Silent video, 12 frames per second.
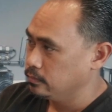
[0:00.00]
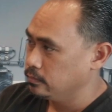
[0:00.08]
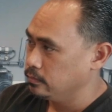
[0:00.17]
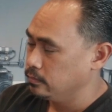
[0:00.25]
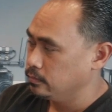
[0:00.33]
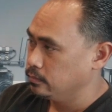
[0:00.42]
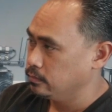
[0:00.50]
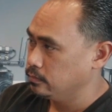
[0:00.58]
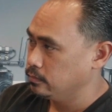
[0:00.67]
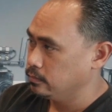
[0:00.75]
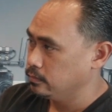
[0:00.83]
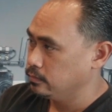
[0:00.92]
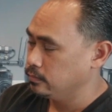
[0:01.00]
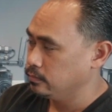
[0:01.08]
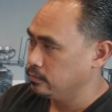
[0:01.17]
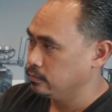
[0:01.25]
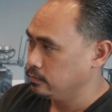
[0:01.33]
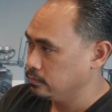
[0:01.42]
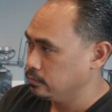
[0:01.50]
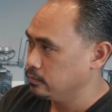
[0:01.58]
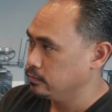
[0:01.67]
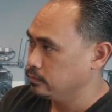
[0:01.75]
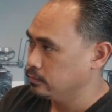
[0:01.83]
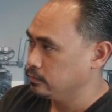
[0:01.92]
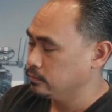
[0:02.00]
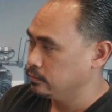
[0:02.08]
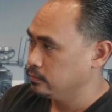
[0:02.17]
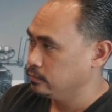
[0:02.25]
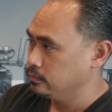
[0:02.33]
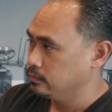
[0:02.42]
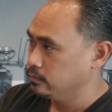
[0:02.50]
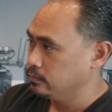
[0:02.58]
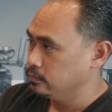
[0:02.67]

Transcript: This person isn't speaking.